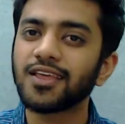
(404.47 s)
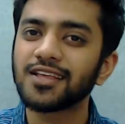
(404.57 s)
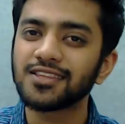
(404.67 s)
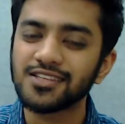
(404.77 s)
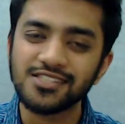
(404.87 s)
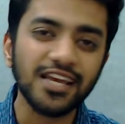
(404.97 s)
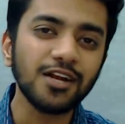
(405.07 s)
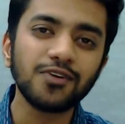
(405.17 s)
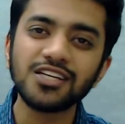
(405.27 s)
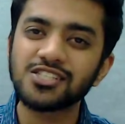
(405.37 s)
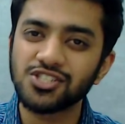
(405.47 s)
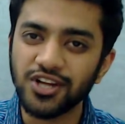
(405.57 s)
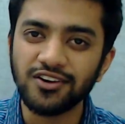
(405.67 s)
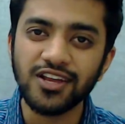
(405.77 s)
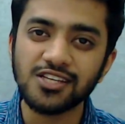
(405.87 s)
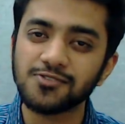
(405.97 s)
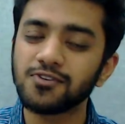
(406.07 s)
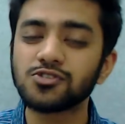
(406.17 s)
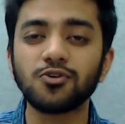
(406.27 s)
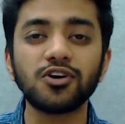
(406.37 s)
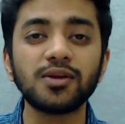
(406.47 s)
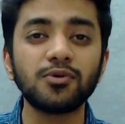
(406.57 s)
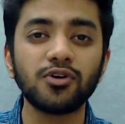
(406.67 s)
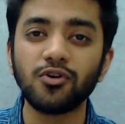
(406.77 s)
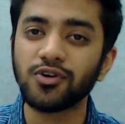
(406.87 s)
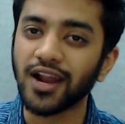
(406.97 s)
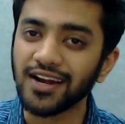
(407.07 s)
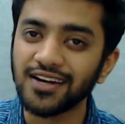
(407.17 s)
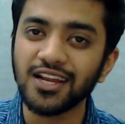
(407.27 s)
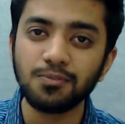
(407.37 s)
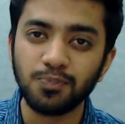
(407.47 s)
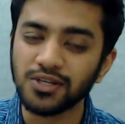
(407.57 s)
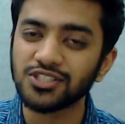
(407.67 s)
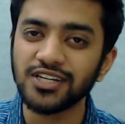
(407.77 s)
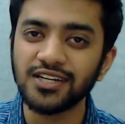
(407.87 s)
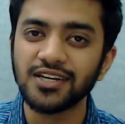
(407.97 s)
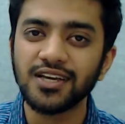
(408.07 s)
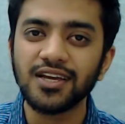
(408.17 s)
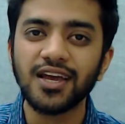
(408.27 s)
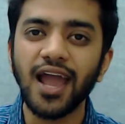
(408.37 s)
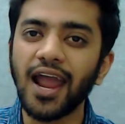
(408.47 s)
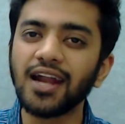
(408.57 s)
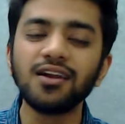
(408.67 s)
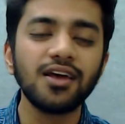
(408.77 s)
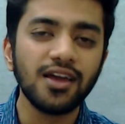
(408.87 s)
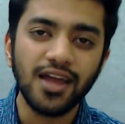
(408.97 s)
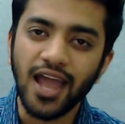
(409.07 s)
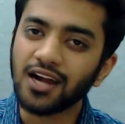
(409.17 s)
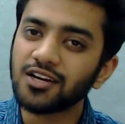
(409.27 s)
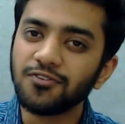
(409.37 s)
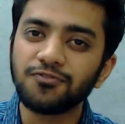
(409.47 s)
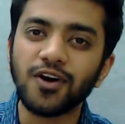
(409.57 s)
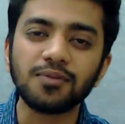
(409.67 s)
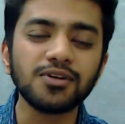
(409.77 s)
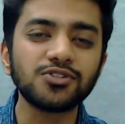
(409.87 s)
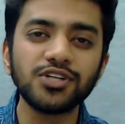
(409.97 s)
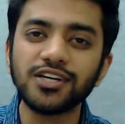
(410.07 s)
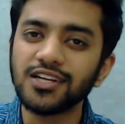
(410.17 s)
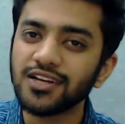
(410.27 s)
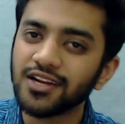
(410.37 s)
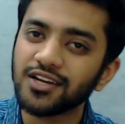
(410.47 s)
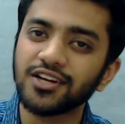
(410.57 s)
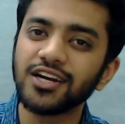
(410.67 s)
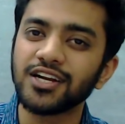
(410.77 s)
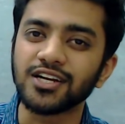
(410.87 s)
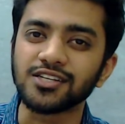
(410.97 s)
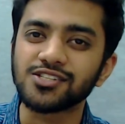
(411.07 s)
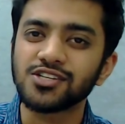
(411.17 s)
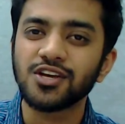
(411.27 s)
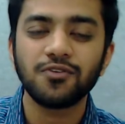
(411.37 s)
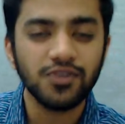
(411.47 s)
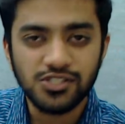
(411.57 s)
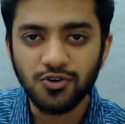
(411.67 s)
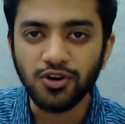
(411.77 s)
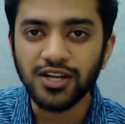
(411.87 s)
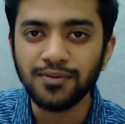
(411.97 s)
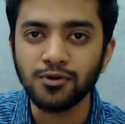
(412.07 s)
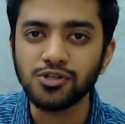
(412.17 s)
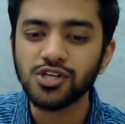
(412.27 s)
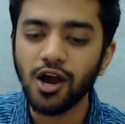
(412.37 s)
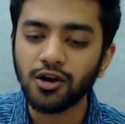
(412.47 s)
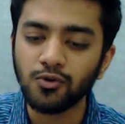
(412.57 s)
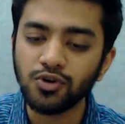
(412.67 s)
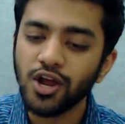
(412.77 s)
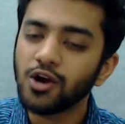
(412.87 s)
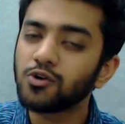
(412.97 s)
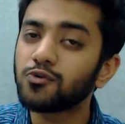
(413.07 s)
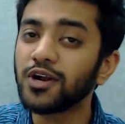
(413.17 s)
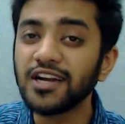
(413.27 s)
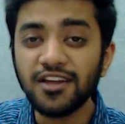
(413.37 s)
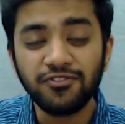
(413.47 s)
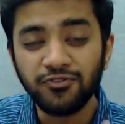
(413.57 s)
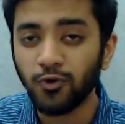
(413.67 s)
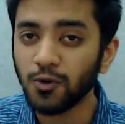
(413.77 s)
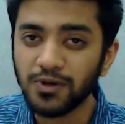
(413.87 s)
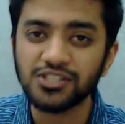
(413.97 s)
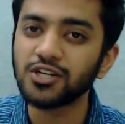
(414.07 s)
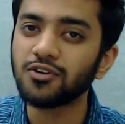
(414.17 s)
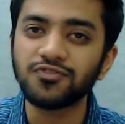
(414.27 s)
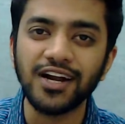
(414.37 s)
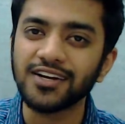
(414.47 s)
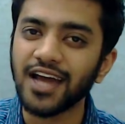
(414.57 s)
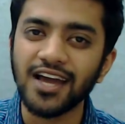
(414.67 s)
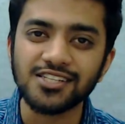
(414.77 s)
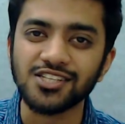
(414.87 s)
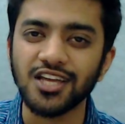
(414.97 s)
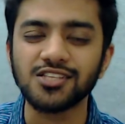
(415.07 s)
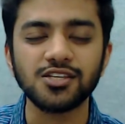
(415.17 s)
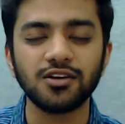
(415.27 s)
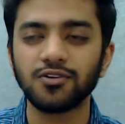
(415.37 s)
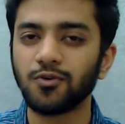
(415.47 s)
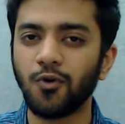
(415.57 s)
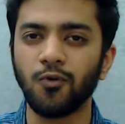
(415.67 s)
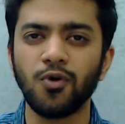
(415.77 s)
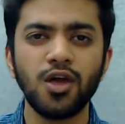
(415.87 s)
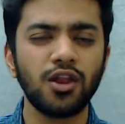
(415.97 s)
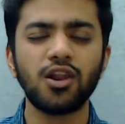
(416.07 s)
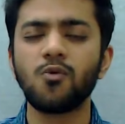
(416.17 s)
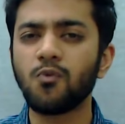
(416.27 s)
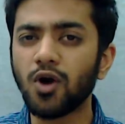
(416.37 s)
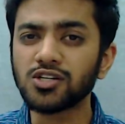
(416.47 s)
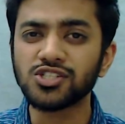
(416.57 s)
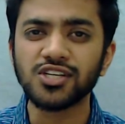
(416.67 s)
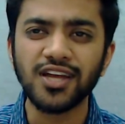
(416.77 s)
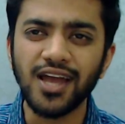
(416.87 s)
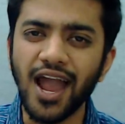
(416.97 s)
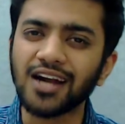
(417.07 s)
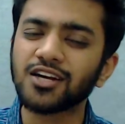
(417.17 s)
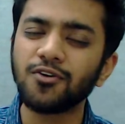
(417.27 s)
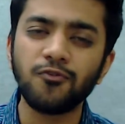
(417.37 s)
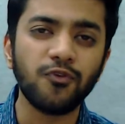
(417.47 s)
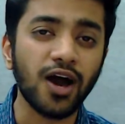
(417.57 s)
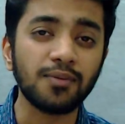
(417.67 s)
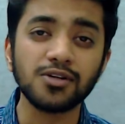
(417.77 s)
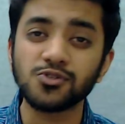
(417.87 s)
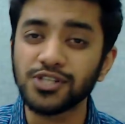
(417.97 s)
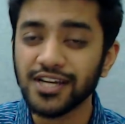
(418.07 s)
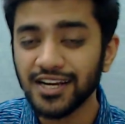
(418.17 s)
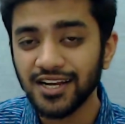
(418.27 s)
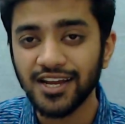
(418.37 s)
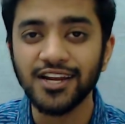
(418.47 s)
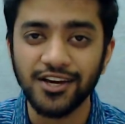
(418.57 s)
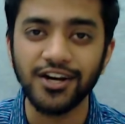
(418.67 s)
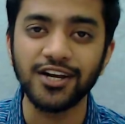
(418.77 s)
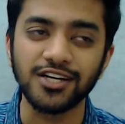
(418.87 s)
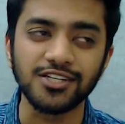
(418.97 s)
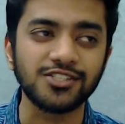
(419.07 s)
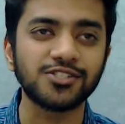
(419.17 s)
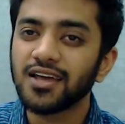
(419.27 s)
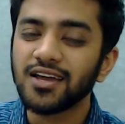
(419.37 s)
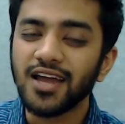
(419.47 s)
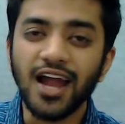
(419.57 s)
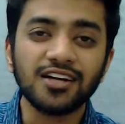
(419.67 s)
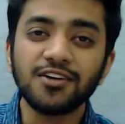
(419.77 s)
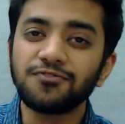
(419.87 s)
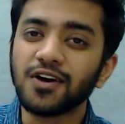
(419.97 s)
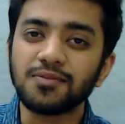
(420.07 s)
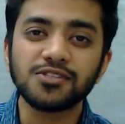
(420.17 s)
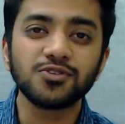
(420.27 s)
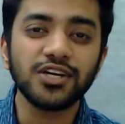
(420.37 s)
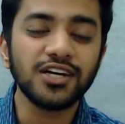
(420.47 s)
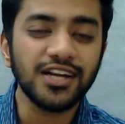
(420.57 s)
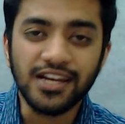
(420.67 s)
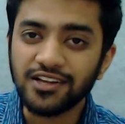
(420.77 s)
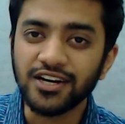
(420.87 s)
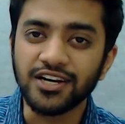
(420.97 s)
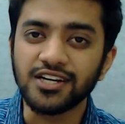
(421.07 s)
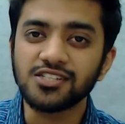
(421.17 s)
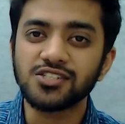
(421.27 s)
Second one is generics, which contribute around 19%, and active pharmaceutical ingredients, which contributes around 24% of the entire sales. Oh, now what's active pharmaceutical ingredients? Active pharmaceutical ingredients,